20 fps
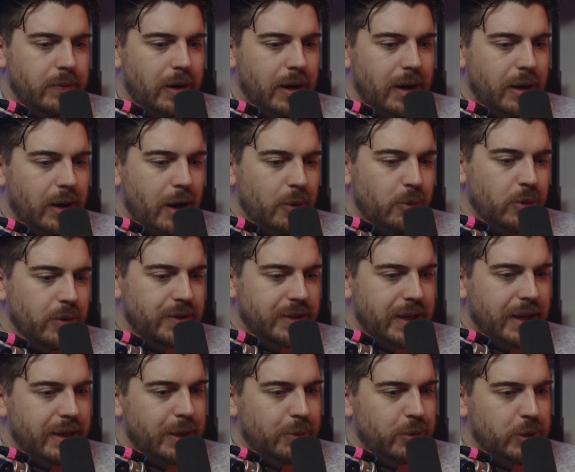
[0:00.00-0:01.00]
I, I will
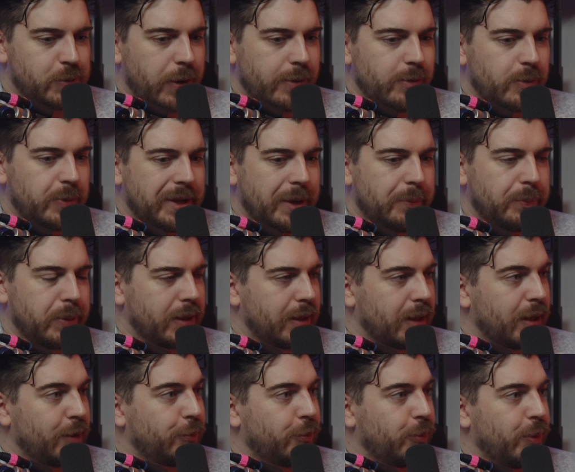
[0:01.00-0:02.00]
say there was probably a
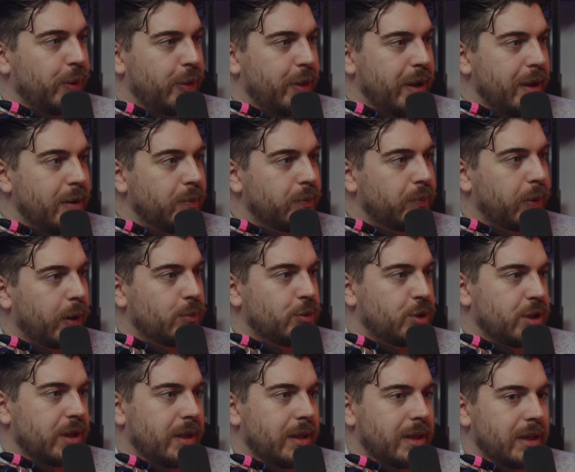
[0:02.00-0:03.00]
belief within
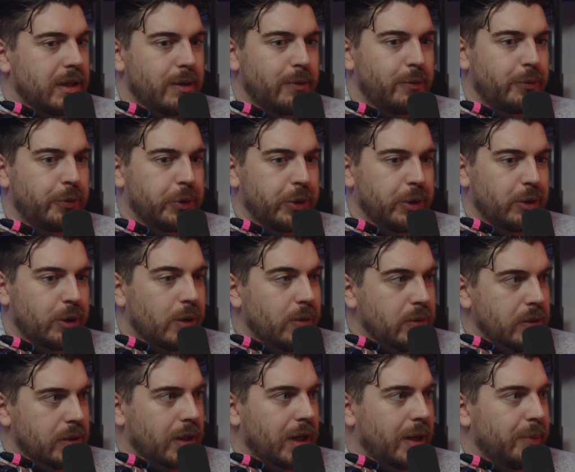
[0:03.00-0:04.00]
PUBG that for a
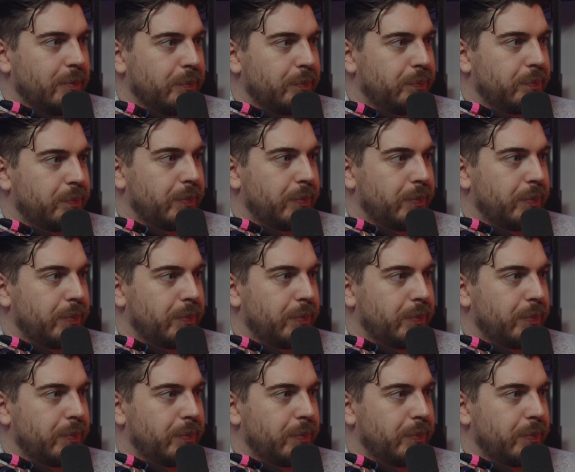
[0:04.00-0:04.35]
long time